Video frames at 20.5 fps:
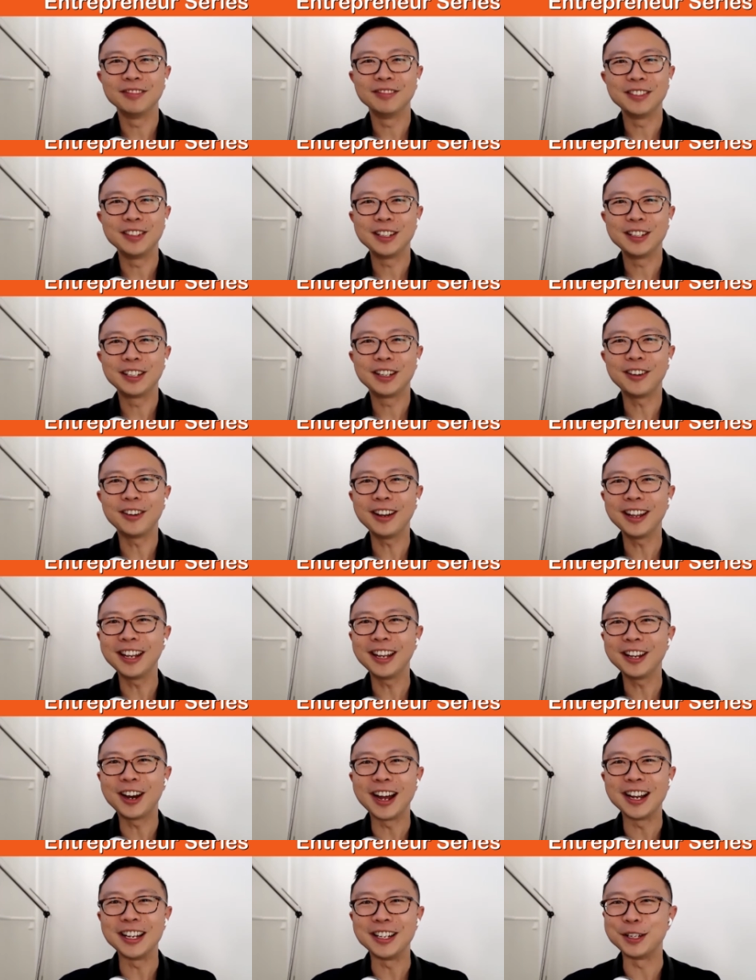got any
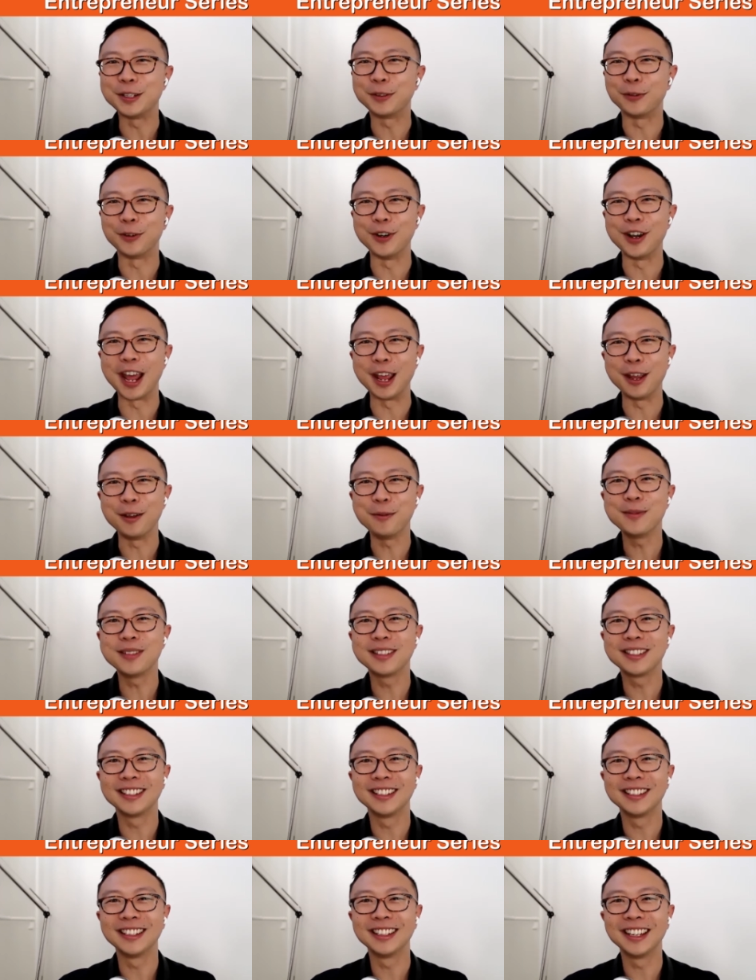ideas for
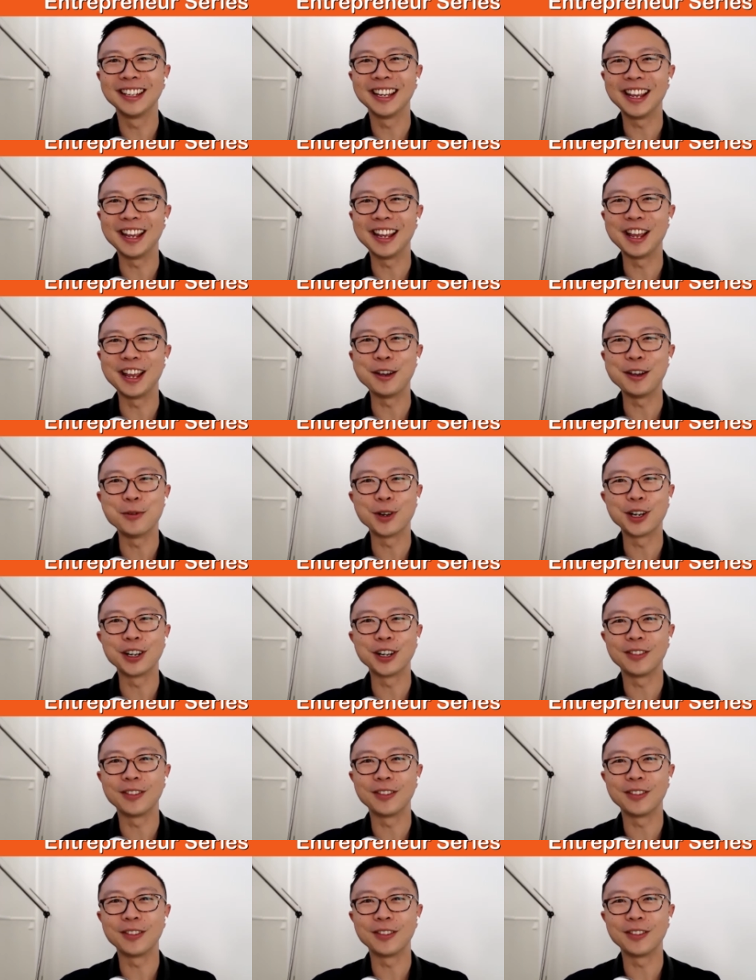names? And one of
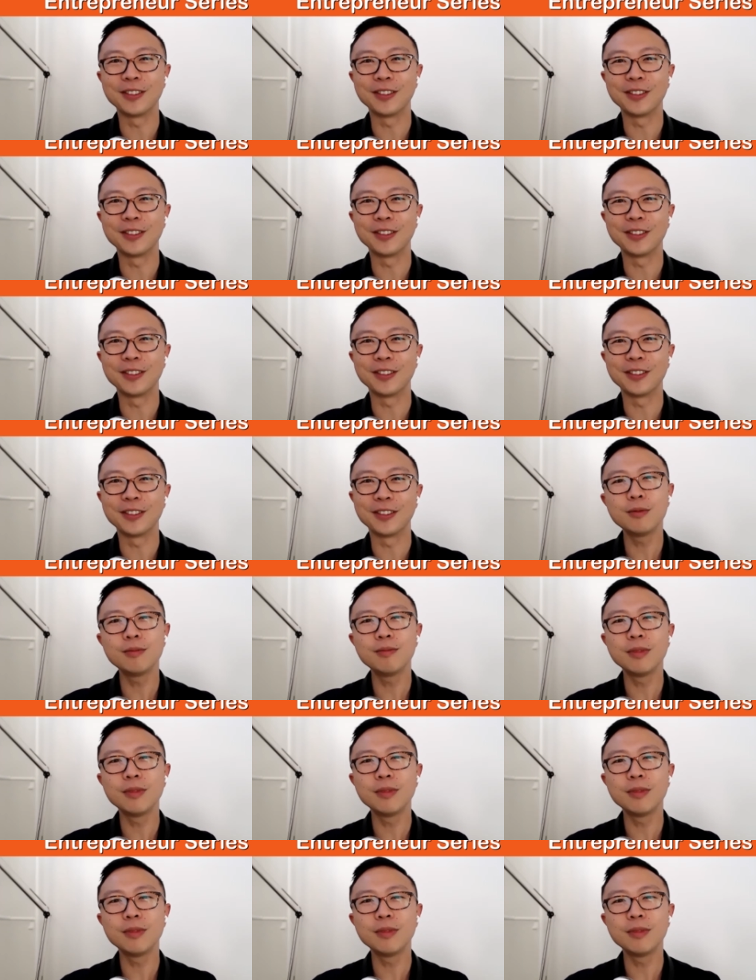them was like,
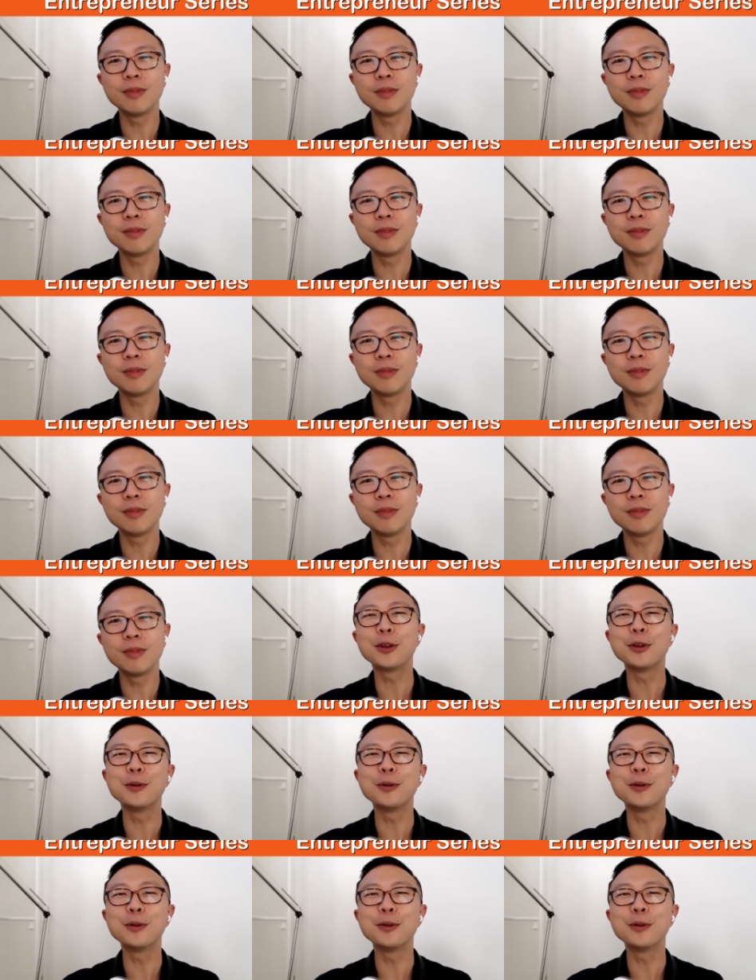the
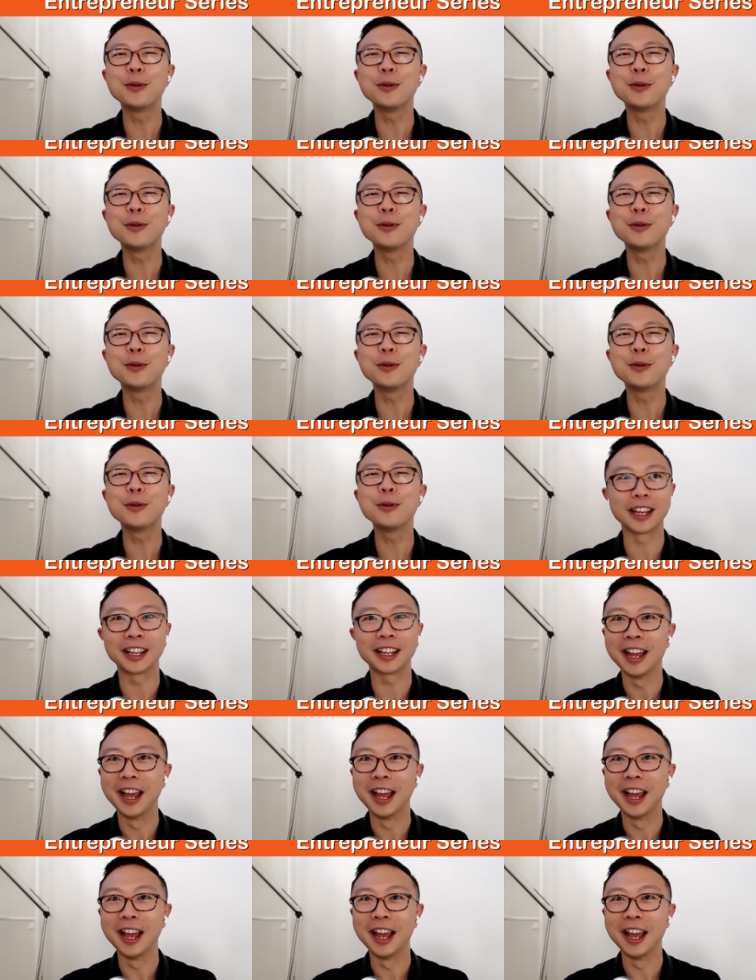Unspoken Pitch. And I
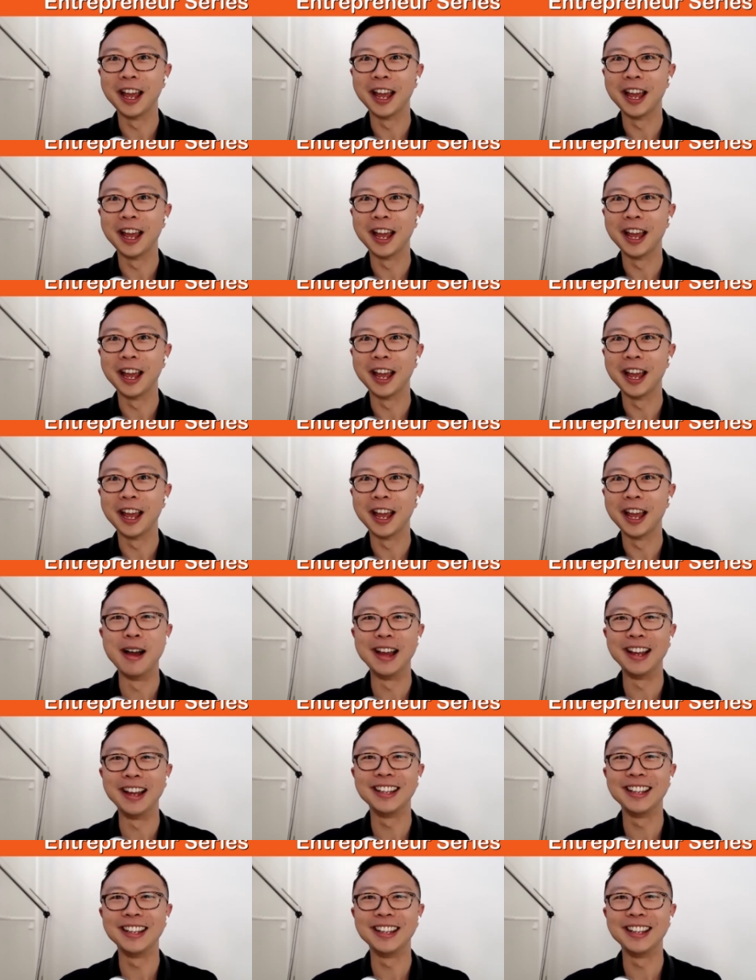was like, that's
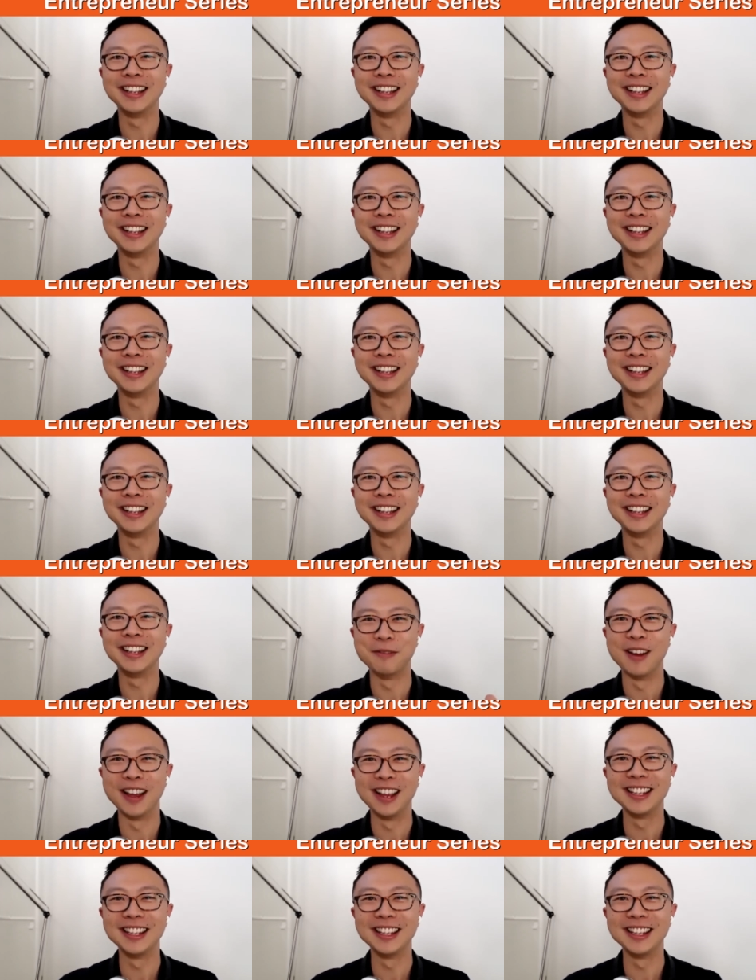amazing. This
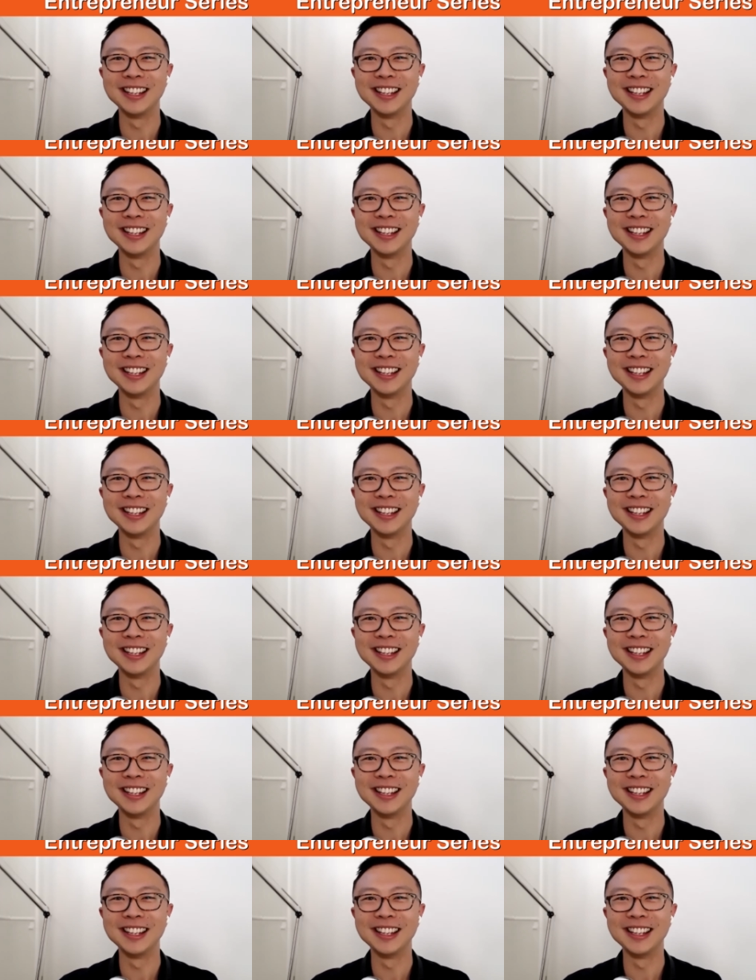is amazing.
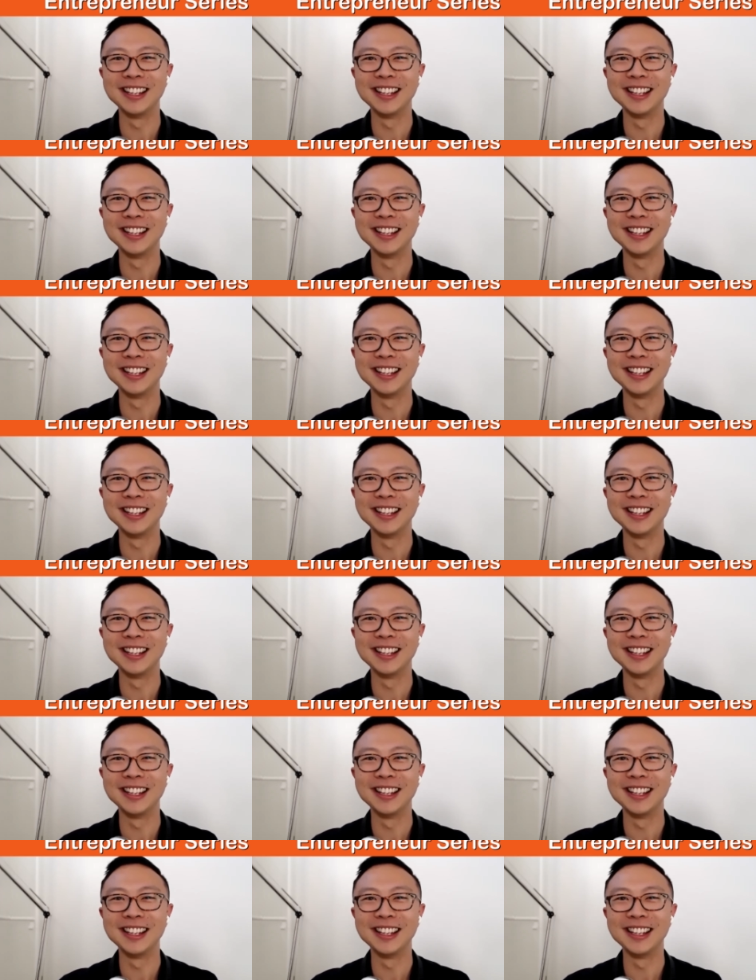So I literally
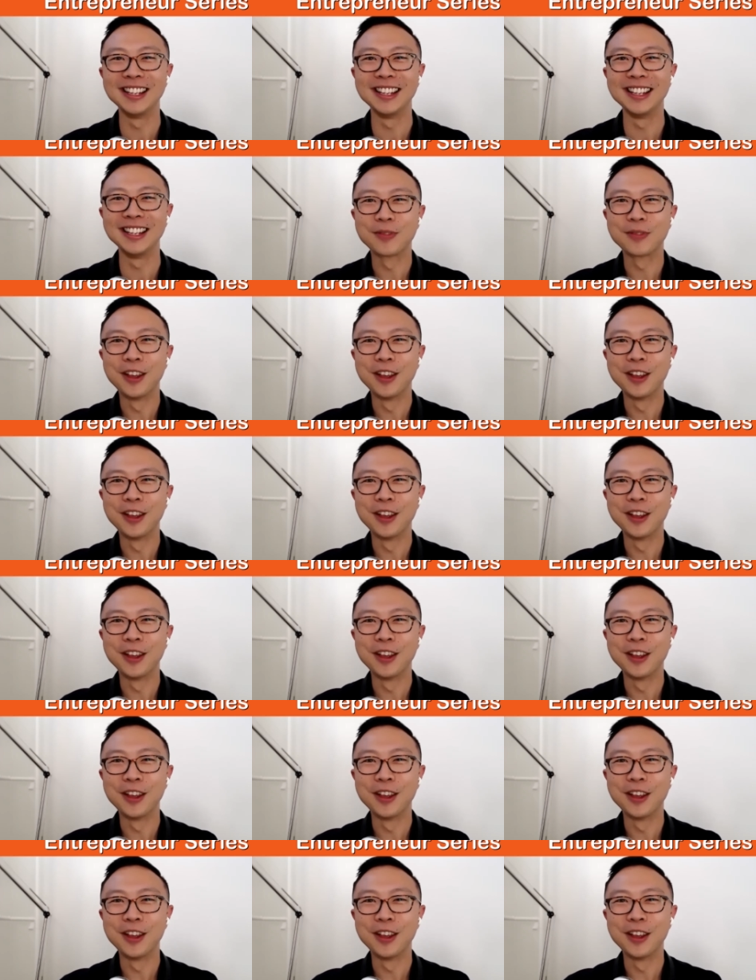went back home,